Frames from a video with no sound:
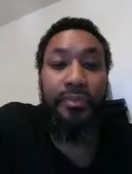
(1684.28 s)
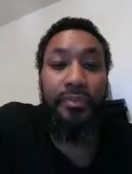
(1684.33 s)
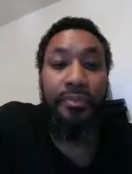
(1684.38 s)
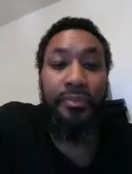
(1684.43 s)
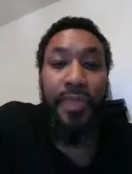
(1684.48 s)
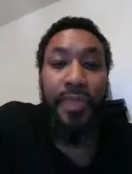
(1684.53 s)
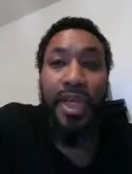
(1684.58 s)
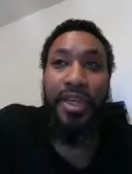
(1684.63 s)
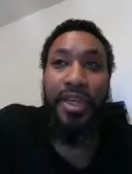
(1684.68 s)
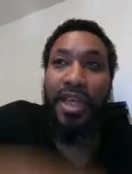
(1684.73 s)

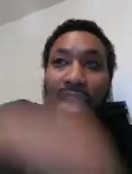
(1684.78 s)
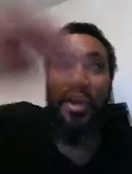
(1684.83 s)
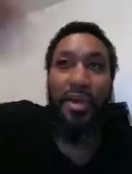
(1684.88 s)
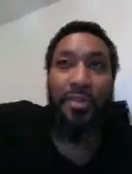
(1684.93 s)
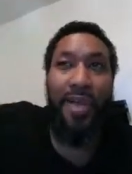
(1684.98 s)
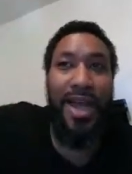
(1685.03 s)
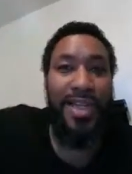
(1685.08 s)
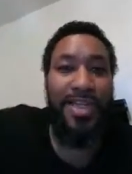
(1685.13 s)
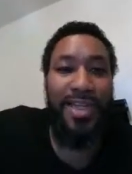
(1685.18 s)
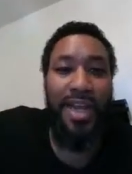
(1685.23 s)
They think that
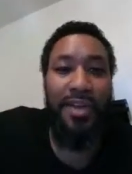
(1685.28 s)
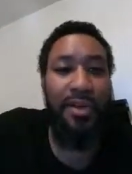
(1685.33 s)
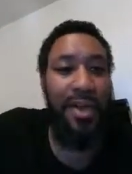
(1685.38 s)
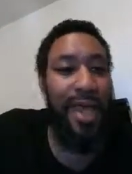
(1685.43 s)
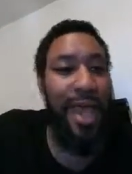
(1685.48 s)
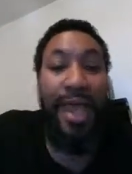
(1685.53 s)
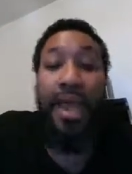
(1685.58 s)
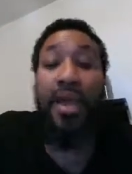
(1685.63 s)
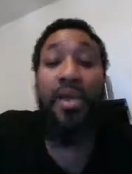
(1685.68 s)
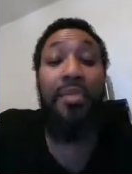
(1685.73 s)
everybody's under
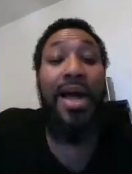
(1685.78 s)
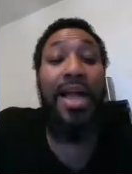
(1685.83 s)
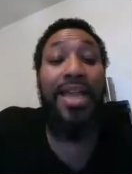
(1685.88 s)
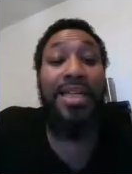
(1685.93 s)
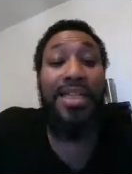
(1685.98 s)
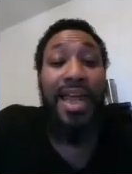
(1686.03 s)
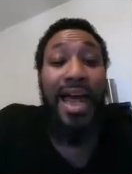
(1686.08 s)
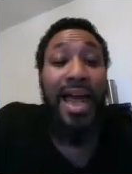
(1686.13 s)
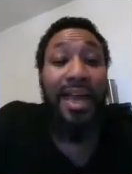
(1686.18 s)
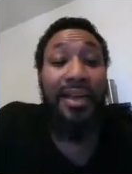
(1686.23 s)
that.
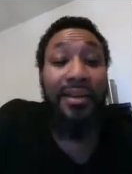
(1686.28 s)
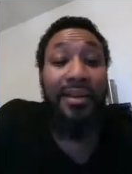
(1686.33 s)
Everybody's not.